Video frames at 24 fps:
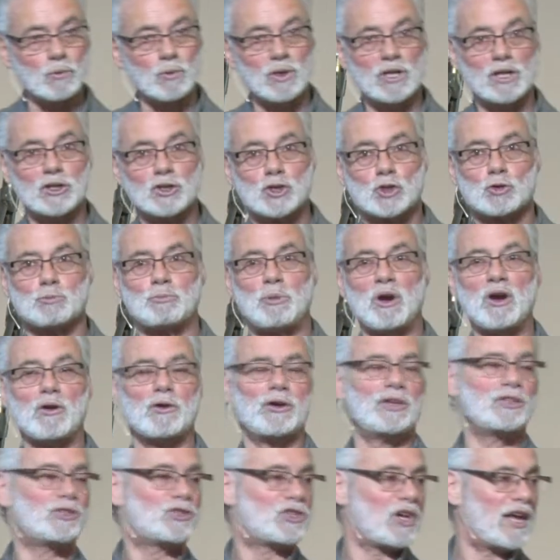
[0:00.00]
will
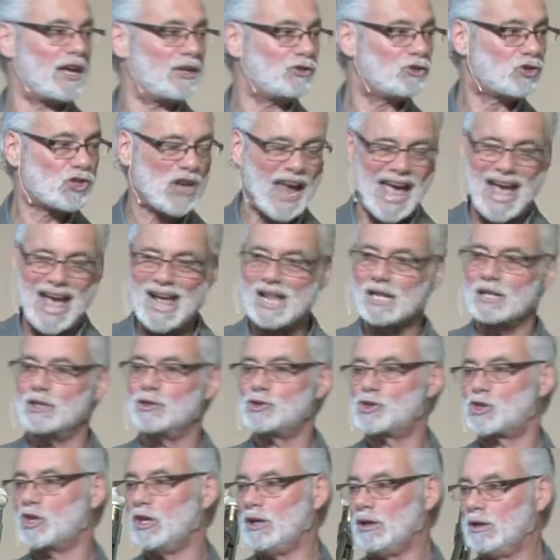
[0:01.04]
experience a
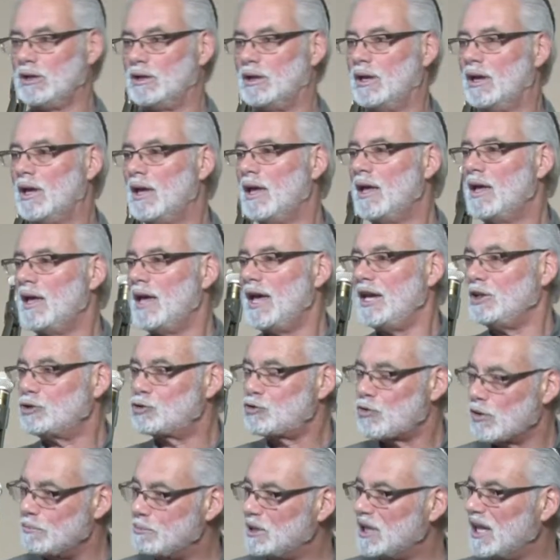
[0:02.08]
challenging, a
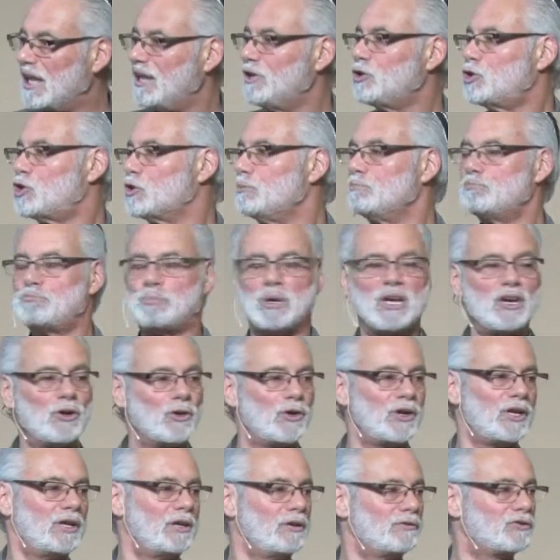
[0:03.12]
tribulation
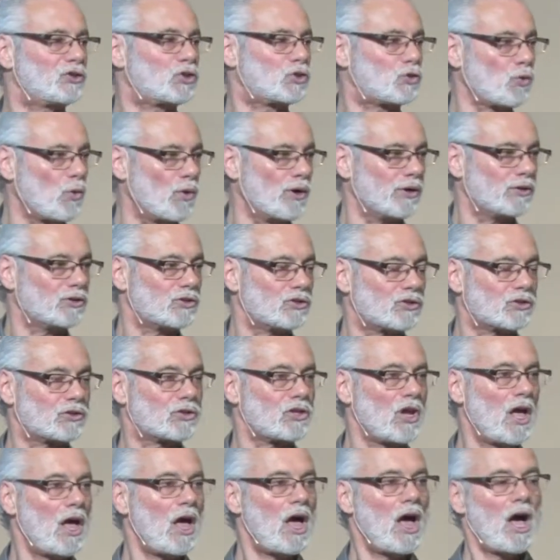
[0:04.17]
period of sorts,
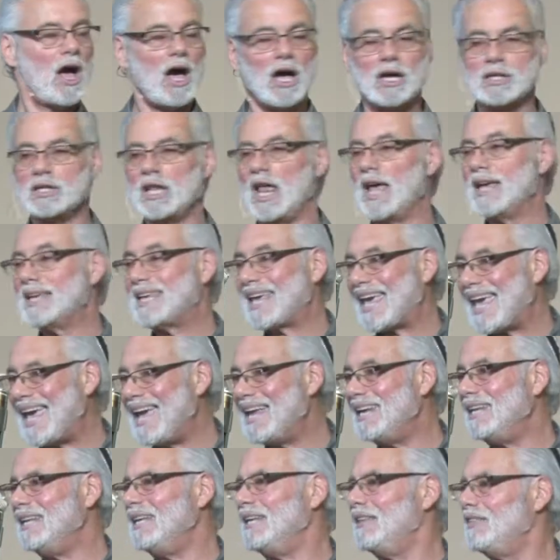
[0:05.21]
unlike
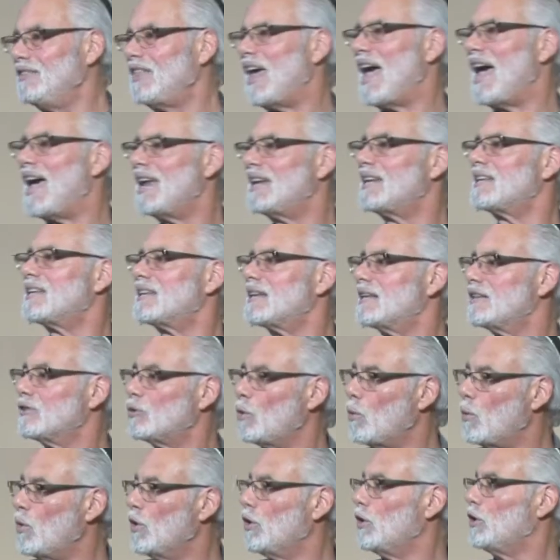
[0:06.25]
any that the
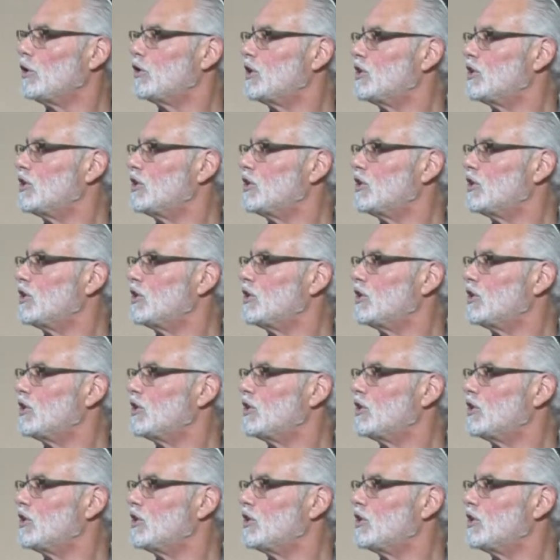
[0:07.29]
world